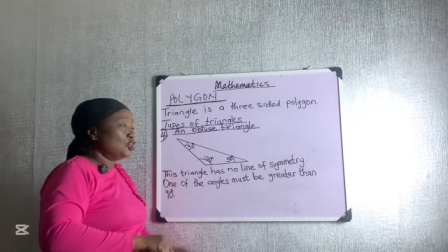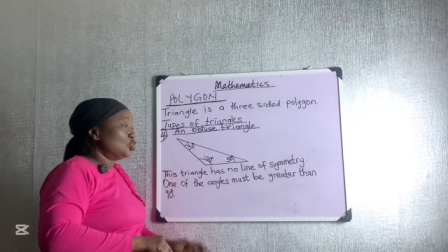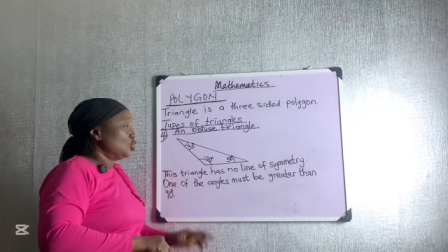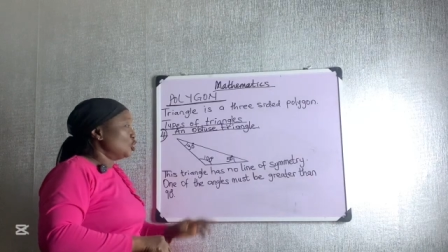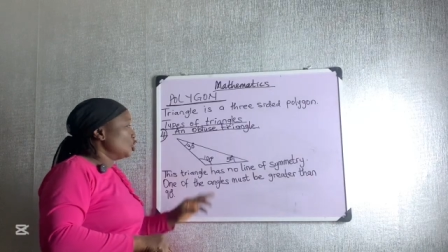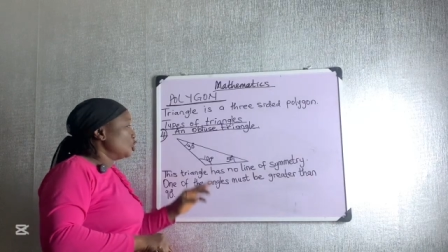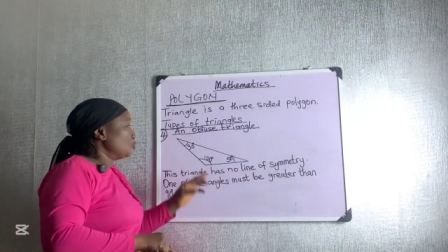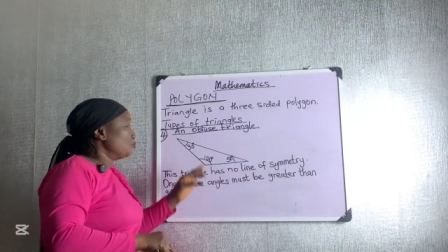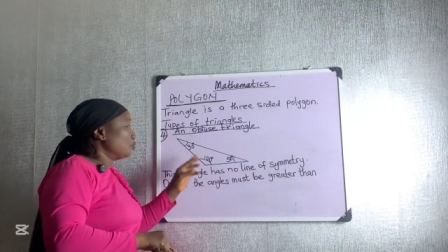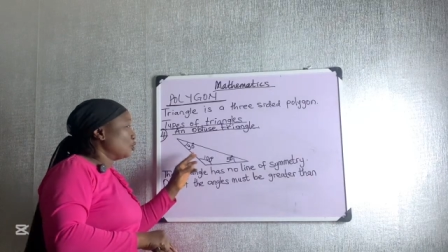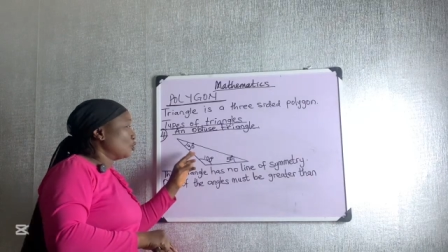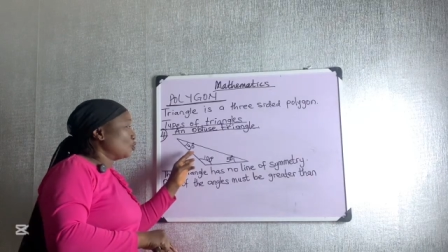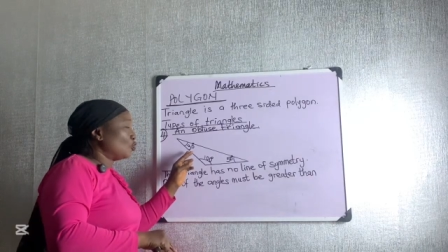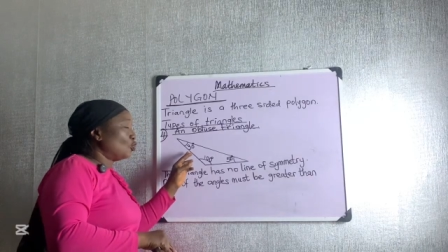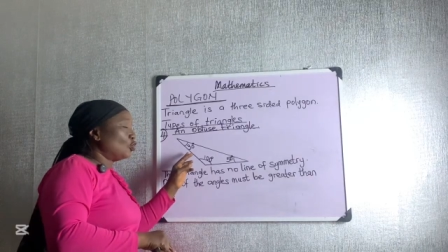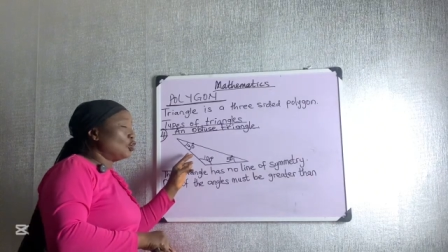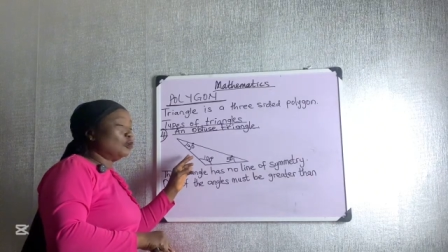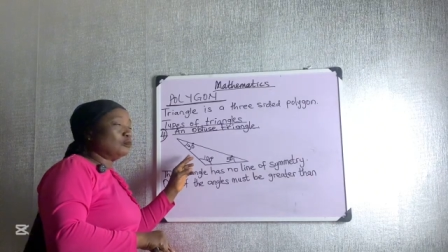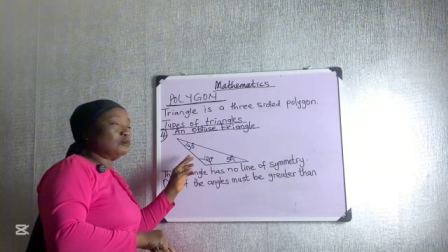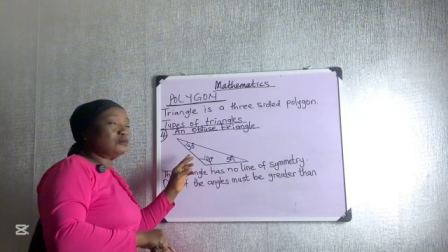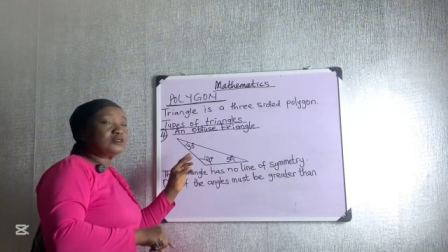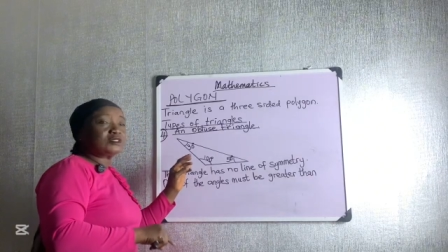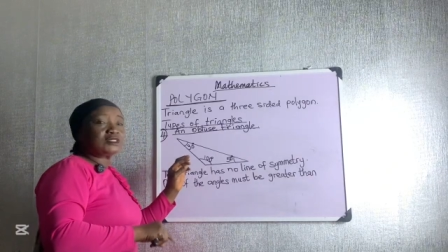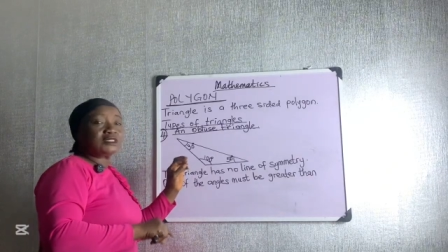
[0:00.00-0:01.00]
it
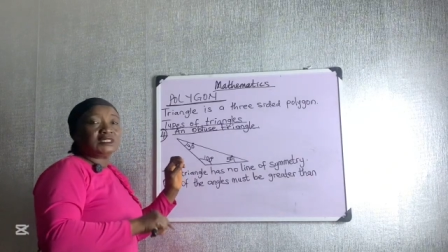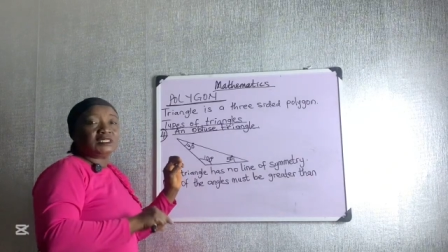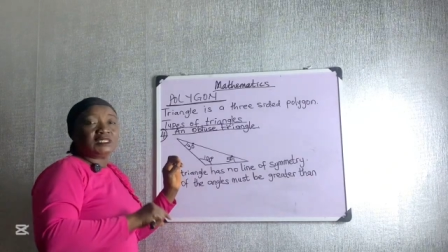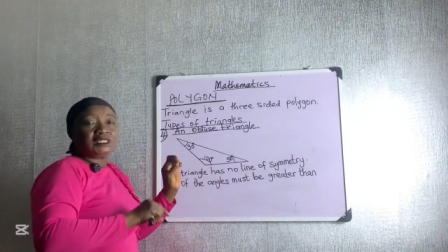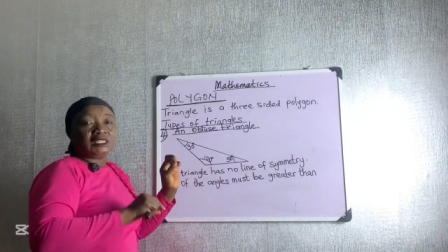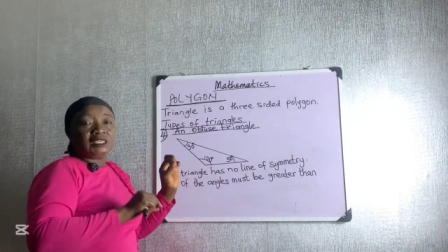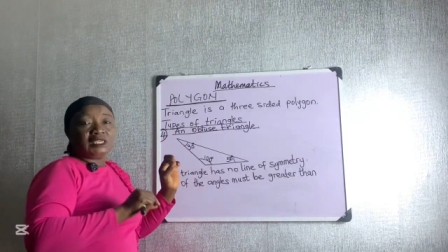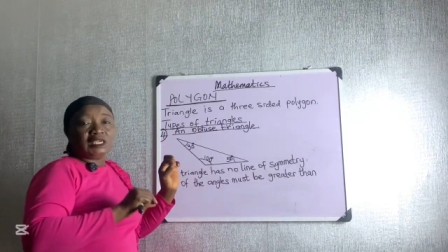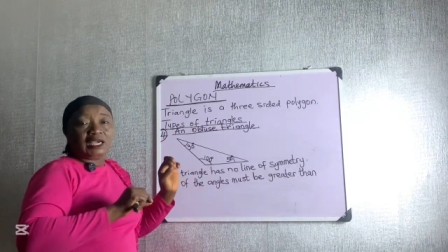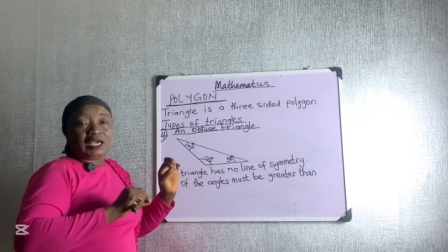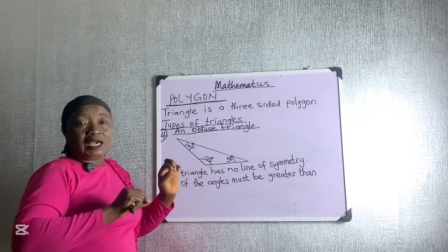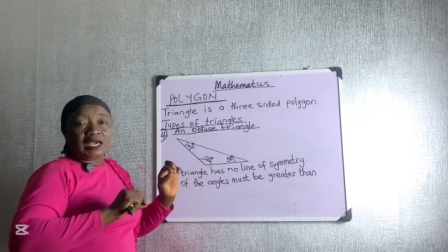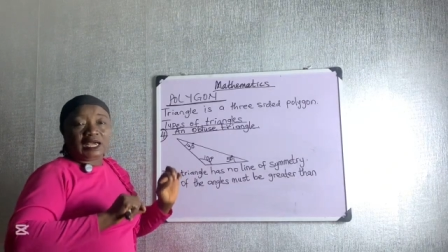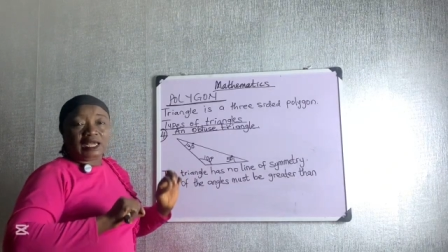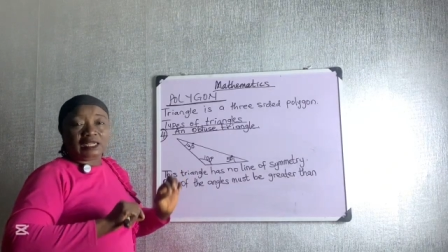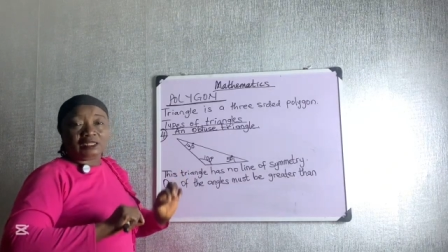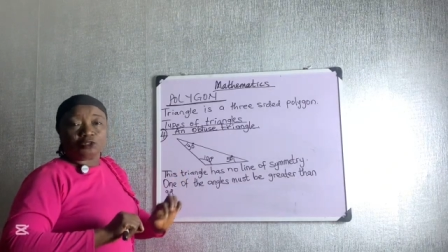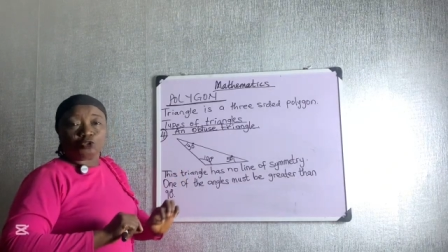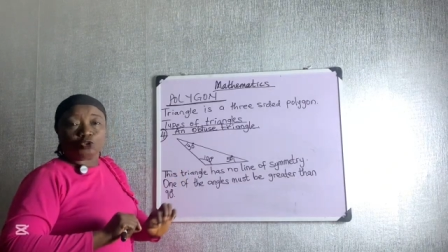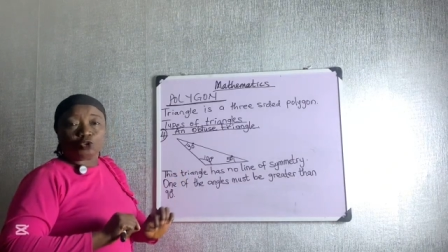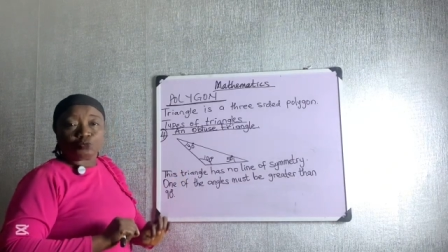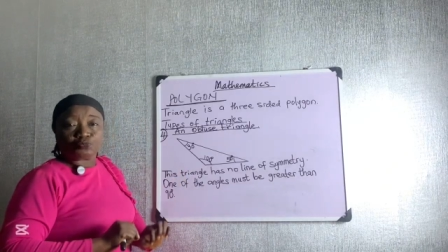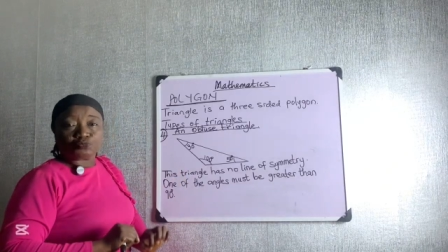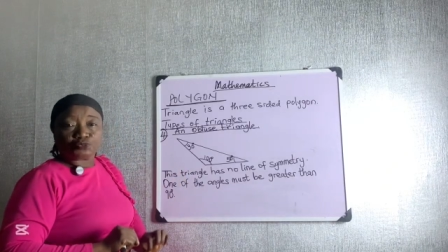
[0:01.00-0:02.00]
becomes an
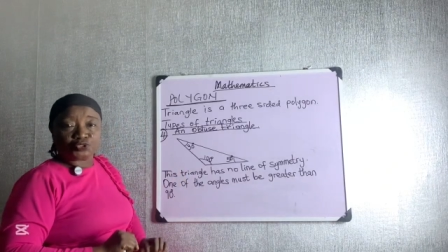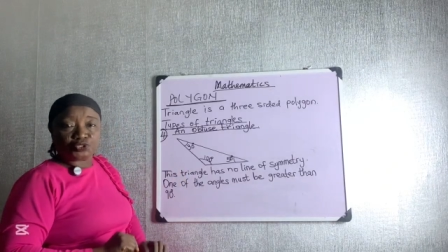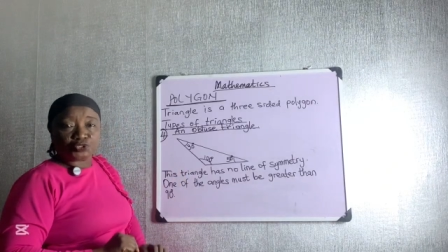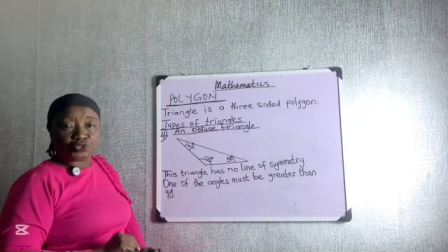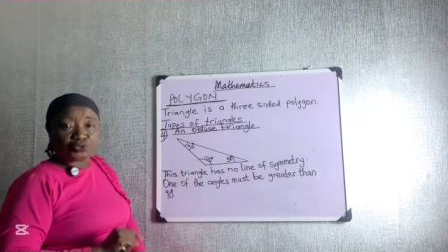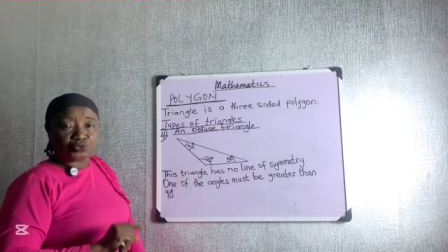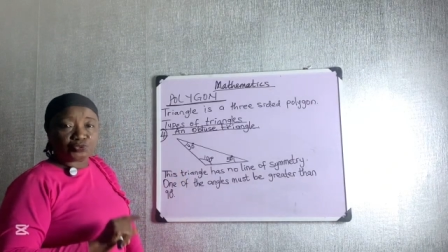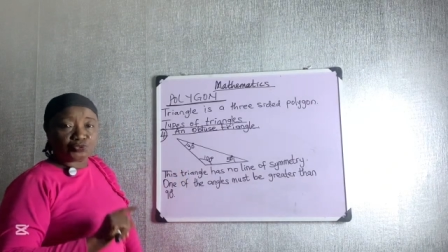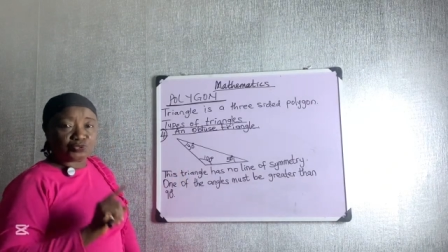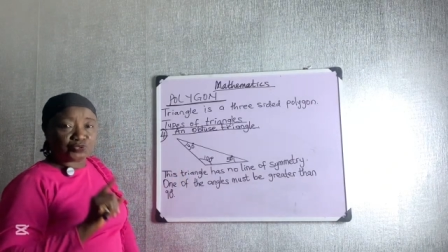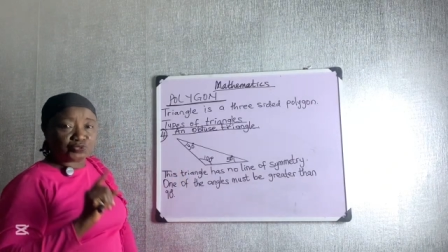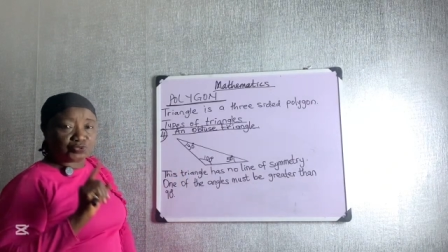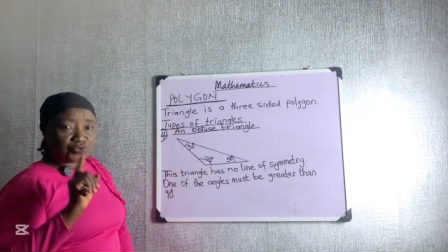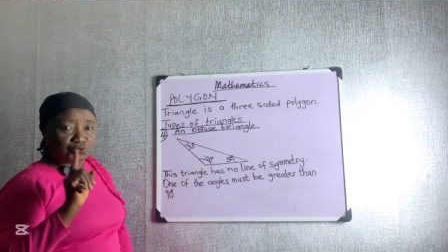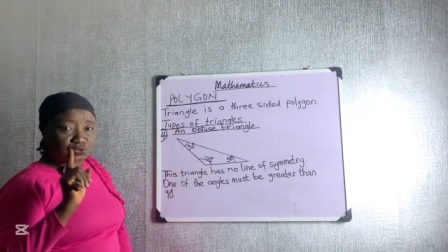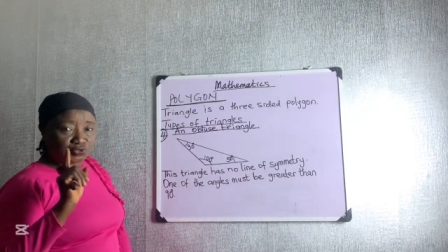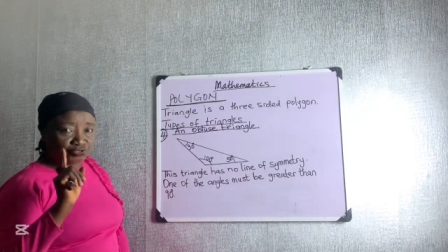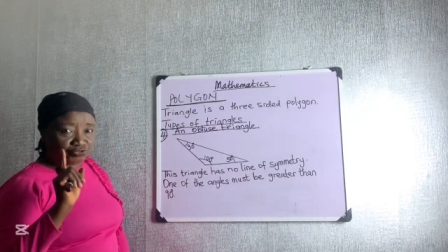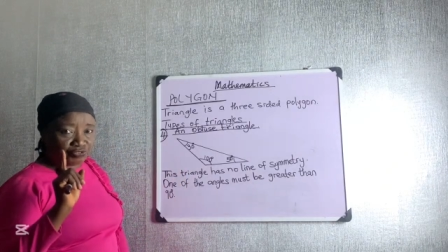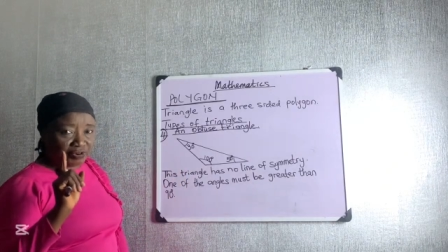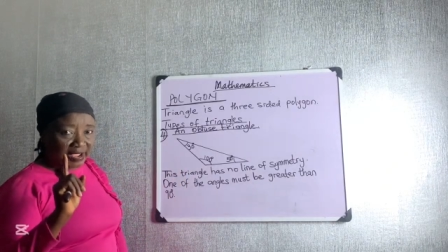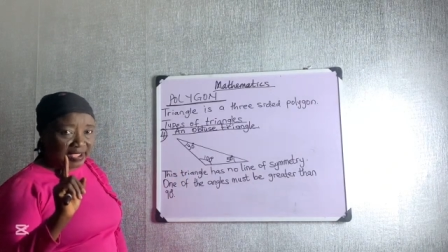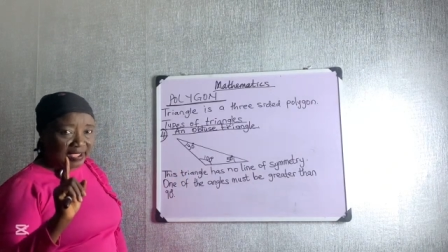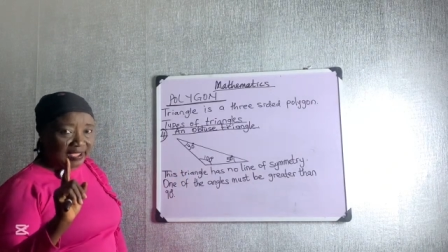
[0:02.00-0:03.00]
obtuse
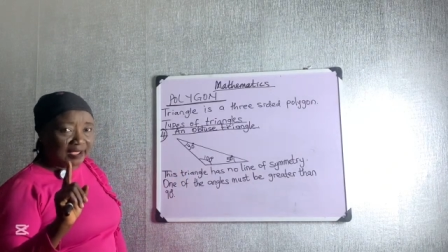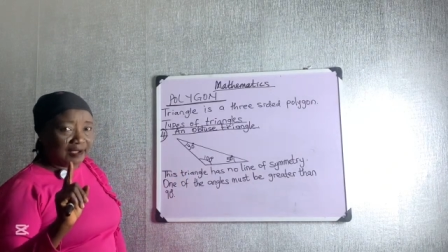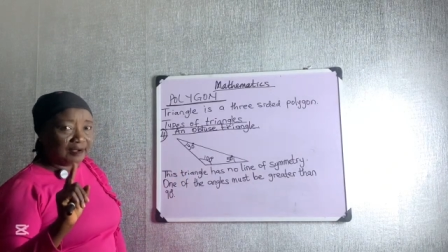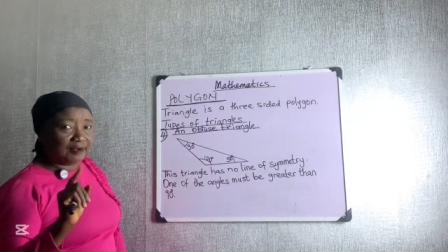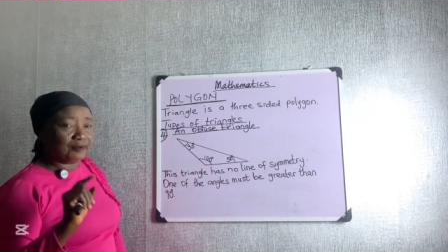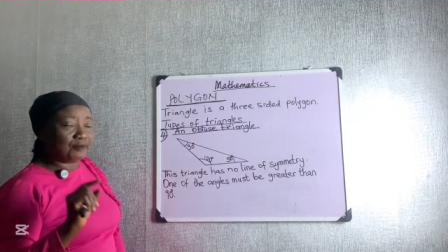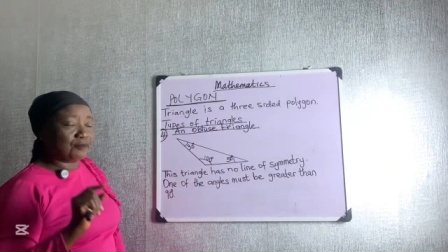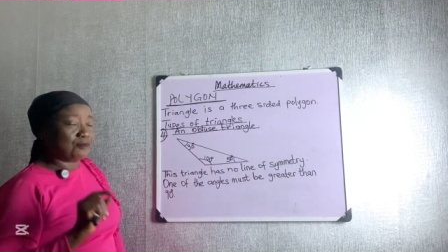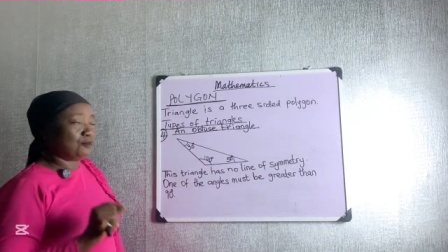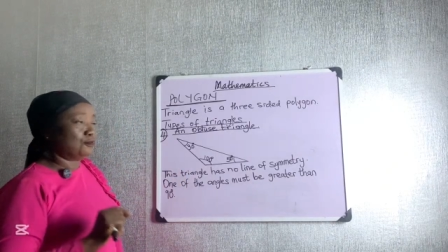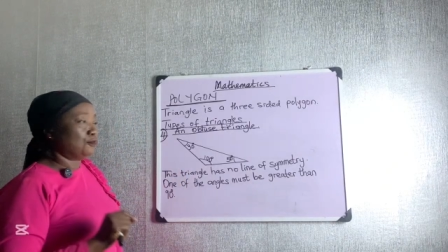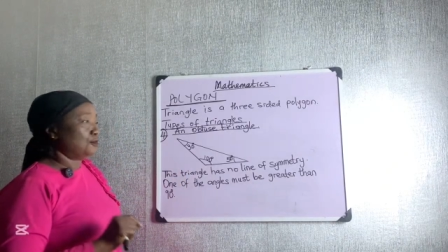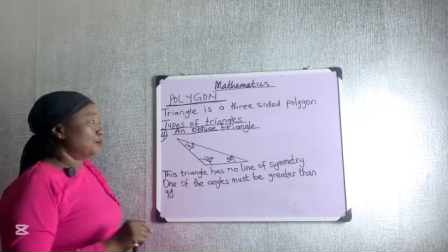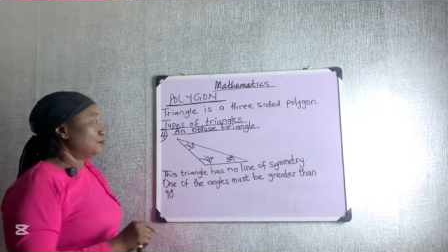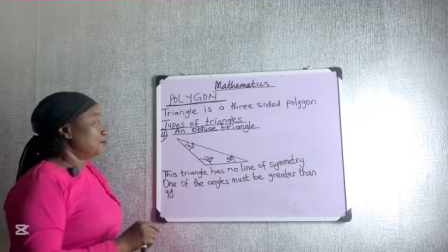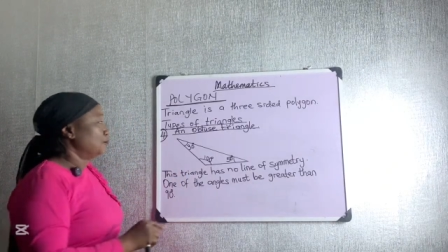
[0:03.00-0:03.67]
triangle,